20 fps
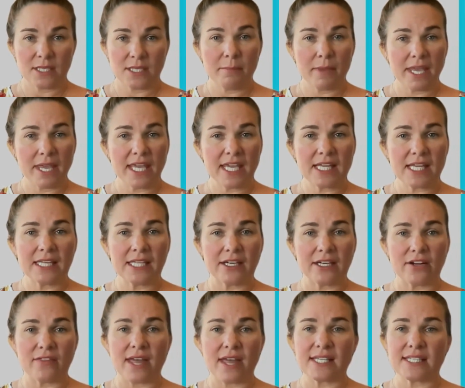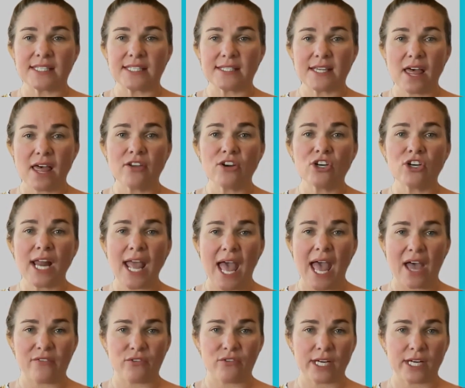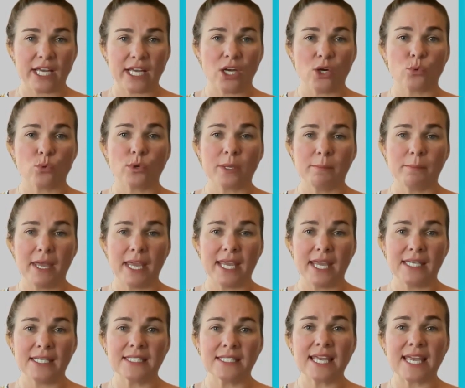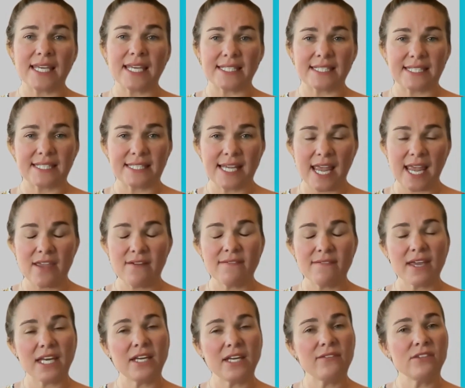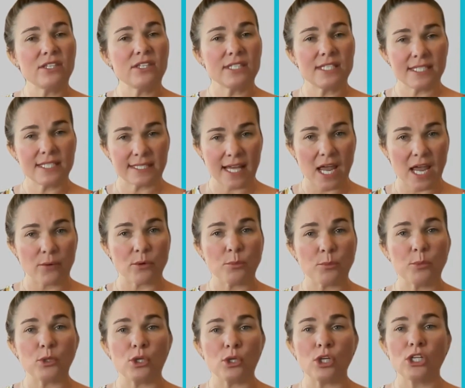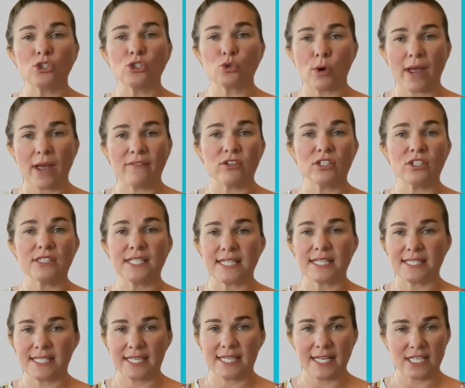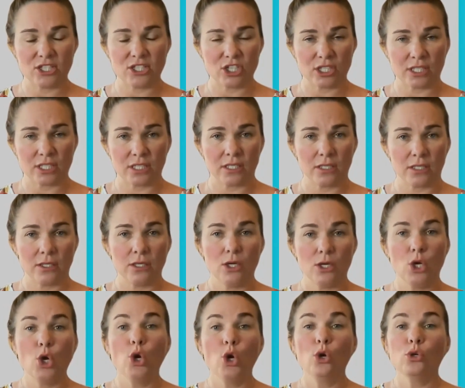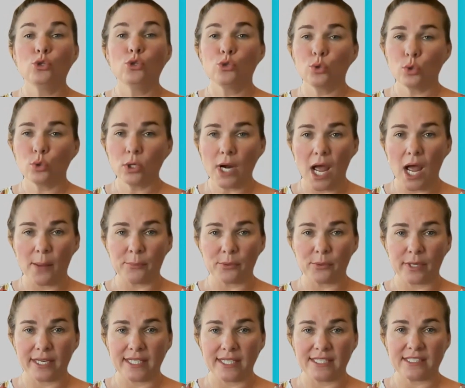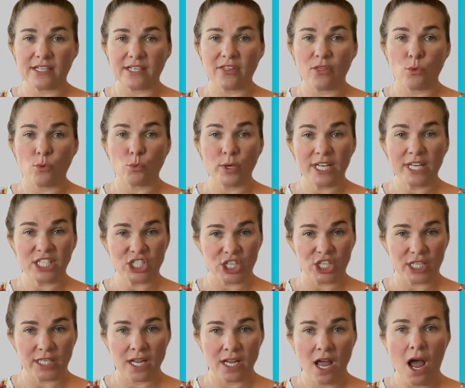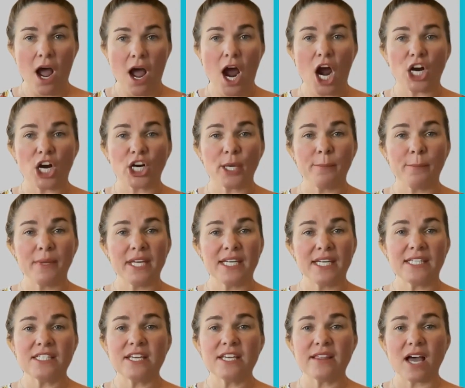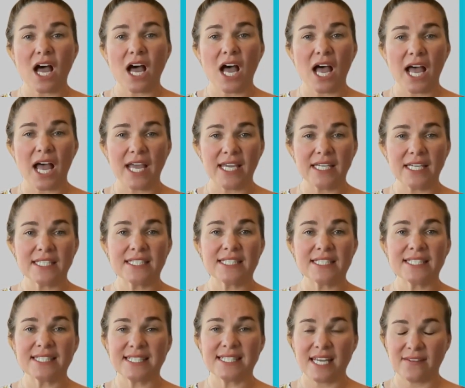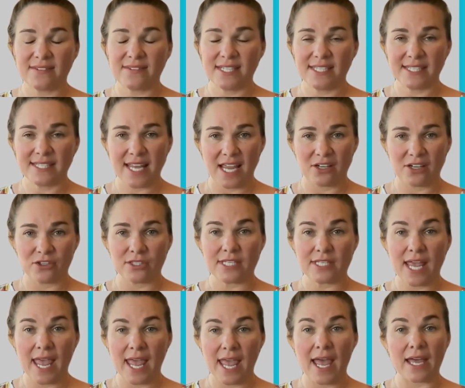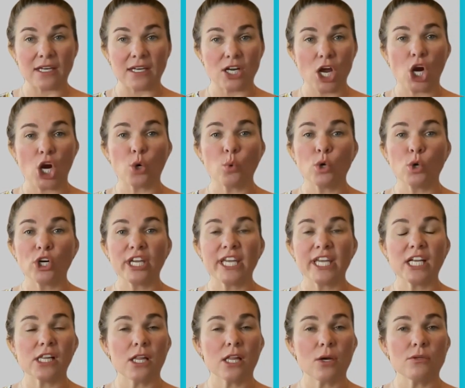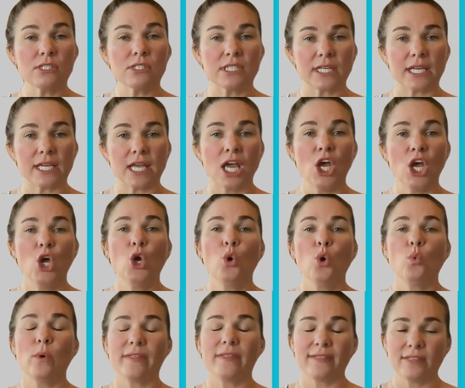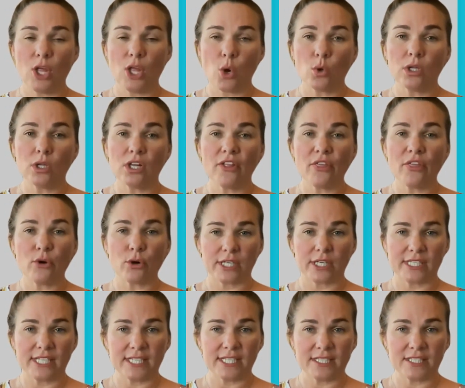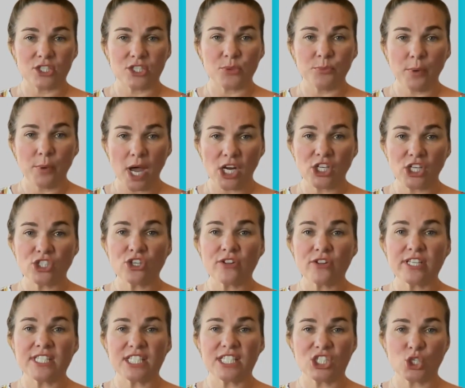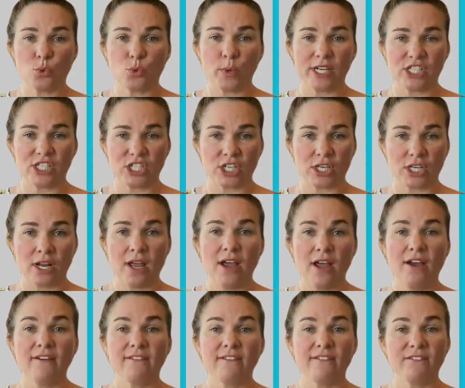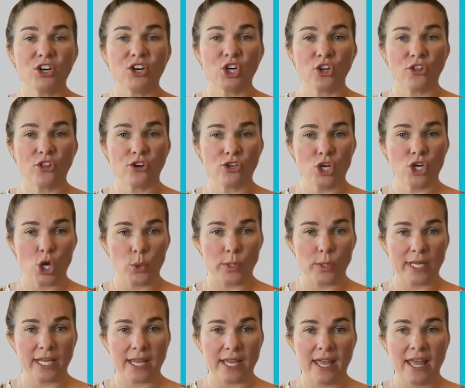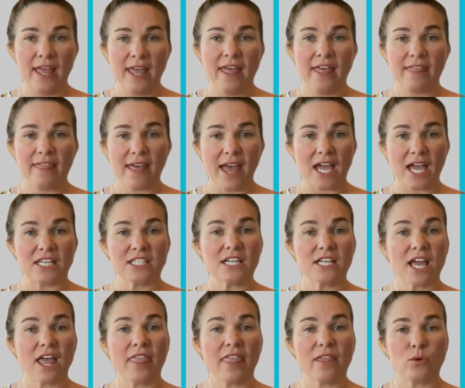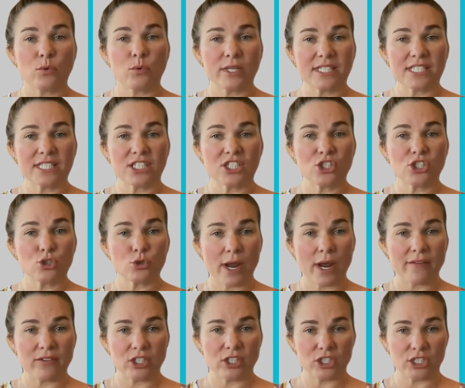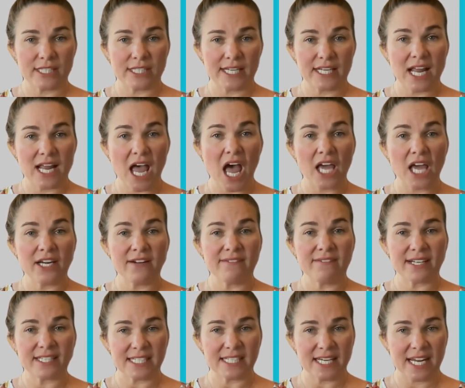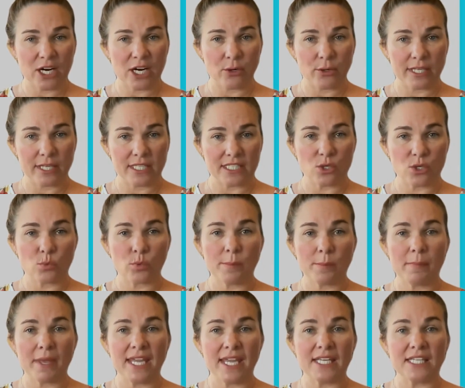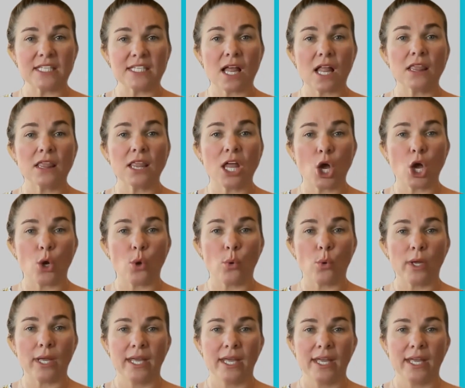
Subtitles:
to make it clear that Southern Africa remains a safe and desirable travel destination. Tour operators in the region are committed to the highest safety standards and are working closely with local authorities to monitor the situation, further noting that the risk to travelers in unaffected areas remains low.